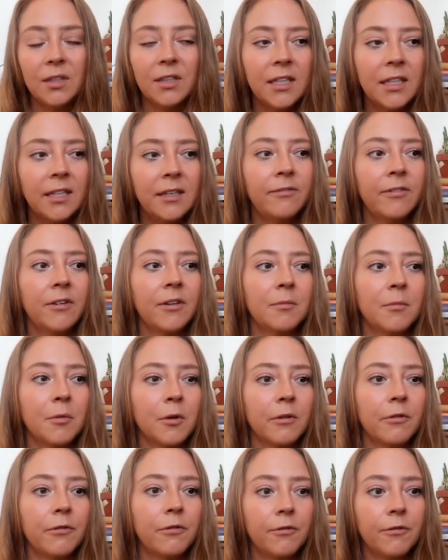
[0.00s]
live a
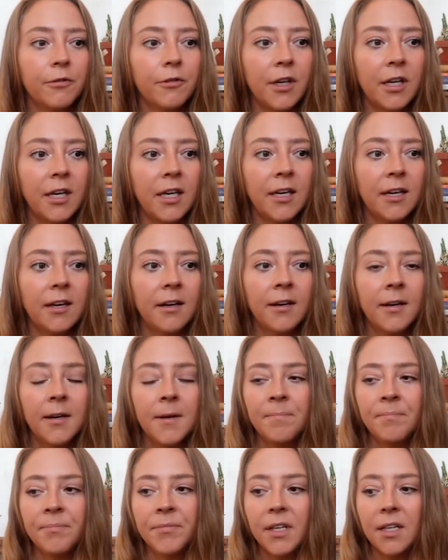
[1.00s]
more free
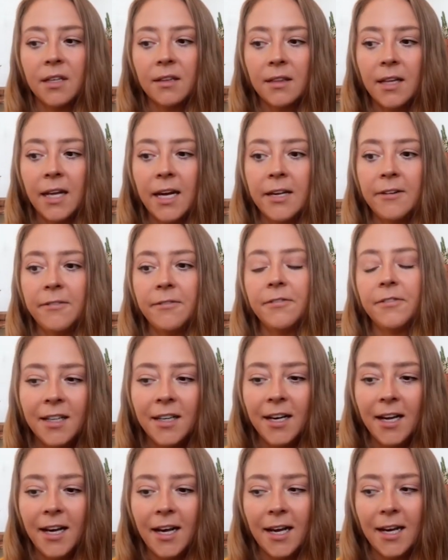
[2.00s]
life
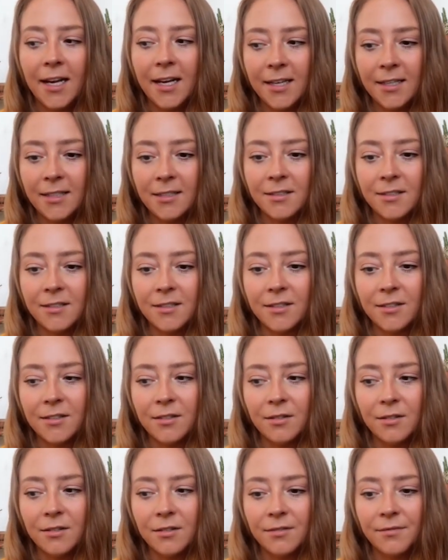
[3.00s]
and
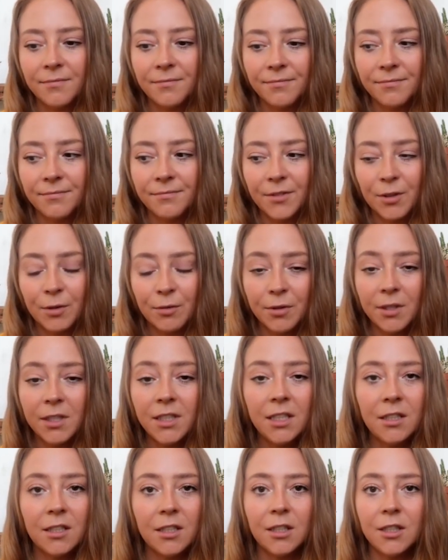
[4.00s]

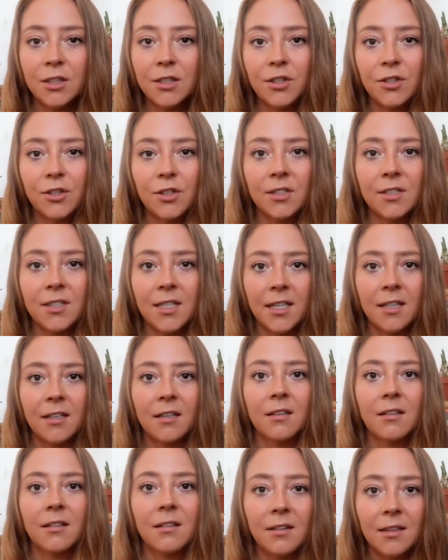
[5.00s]
really learn to just
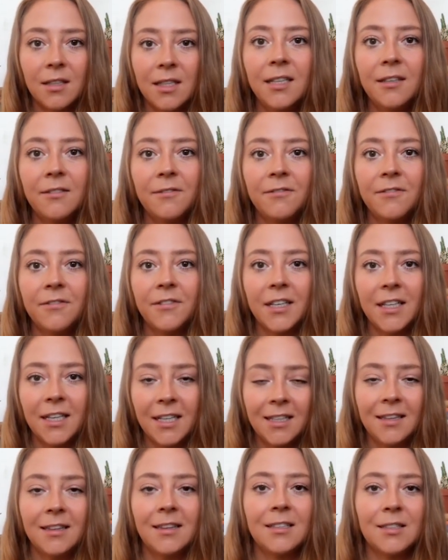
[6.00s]
like live
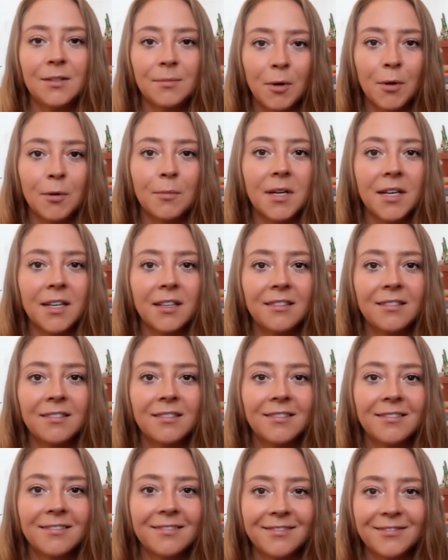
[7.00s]
in this moment,
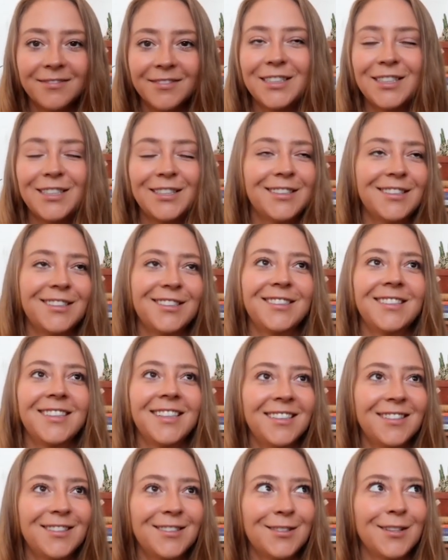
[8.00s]
which is just
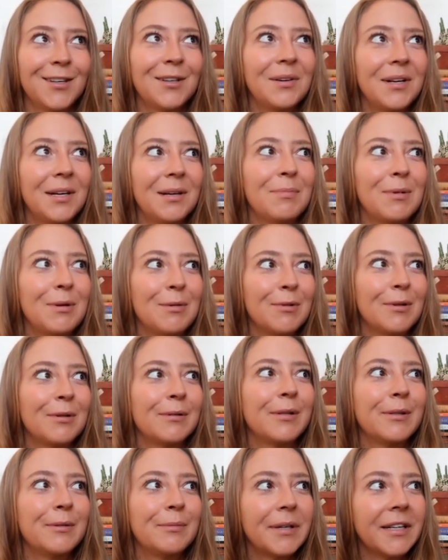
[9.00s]
like so hippie
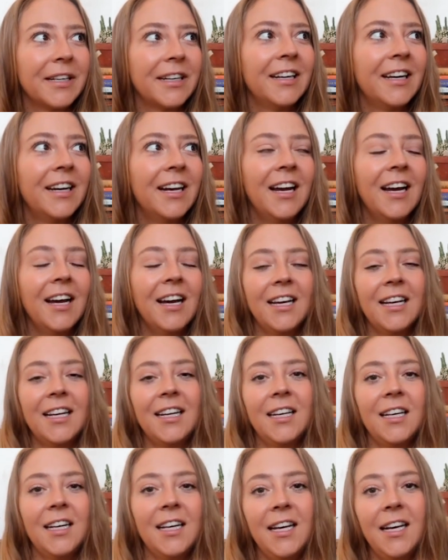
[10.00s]
woo, but
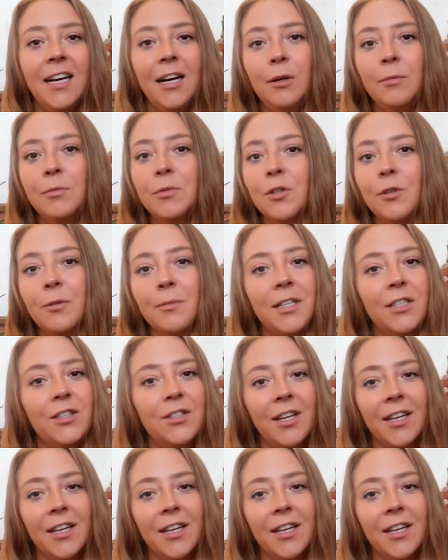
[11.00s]
it helps so much.